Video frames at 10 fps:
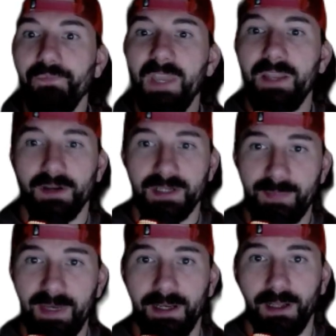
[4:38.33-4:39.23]
they're
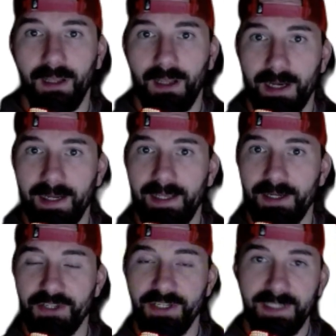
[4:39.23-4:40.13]
spending a lot of
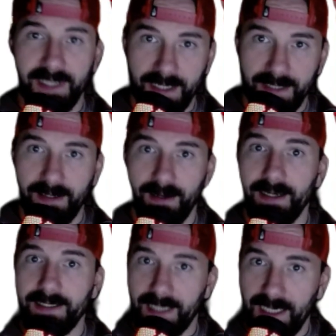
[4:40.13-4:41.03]
energy to get it there
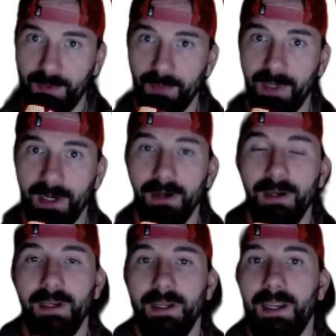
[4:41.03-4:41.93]
and to keep him there.
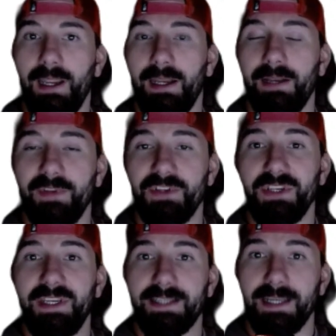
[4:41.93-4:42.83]
And
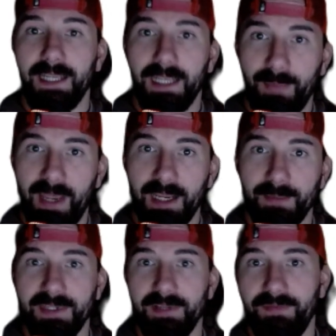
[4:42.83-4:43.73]
eventually he's going to get back up
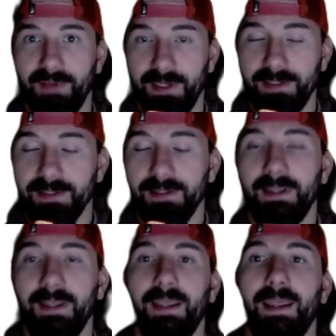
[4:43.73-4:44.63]
to the feet,
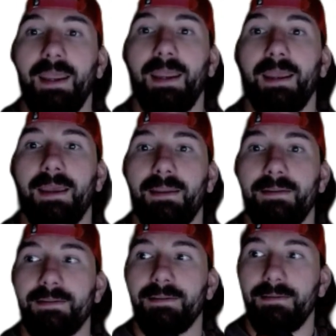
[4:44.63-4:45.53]

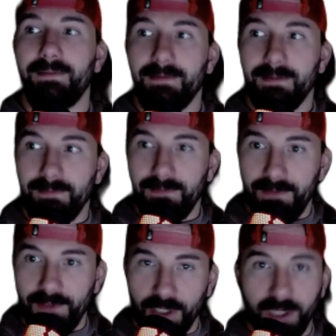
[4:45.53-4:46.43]
and
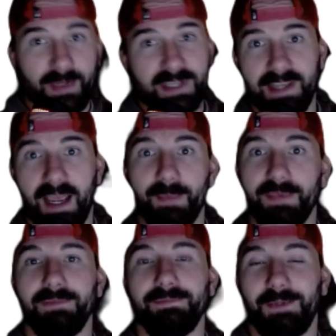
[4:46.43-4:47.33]
you're going to be
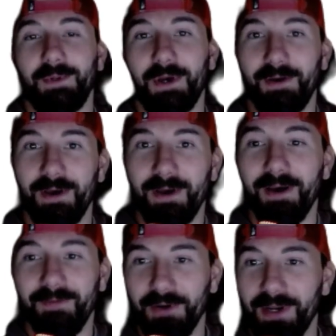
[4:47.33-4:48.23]
sapped
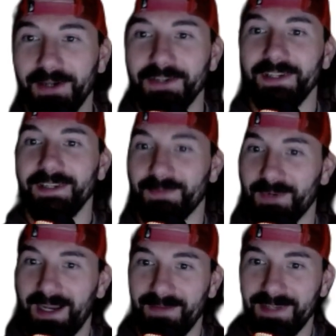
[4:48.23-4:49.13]
of your energy, is
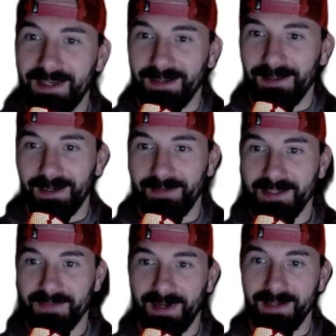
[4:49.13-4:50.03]
what I've seen in a lot of
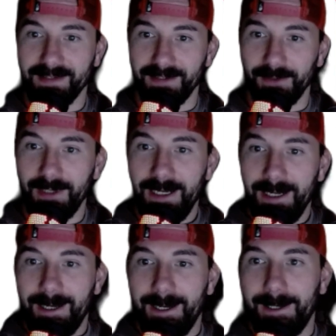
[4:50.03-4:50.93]
his fights. So
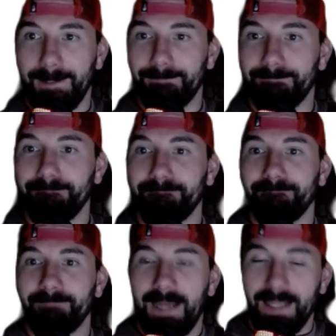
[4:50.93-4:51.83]

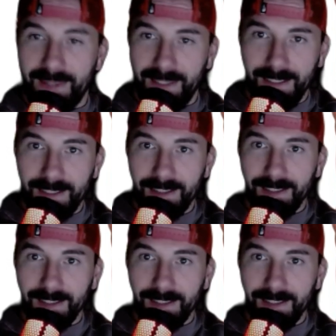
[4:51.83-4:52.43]
I think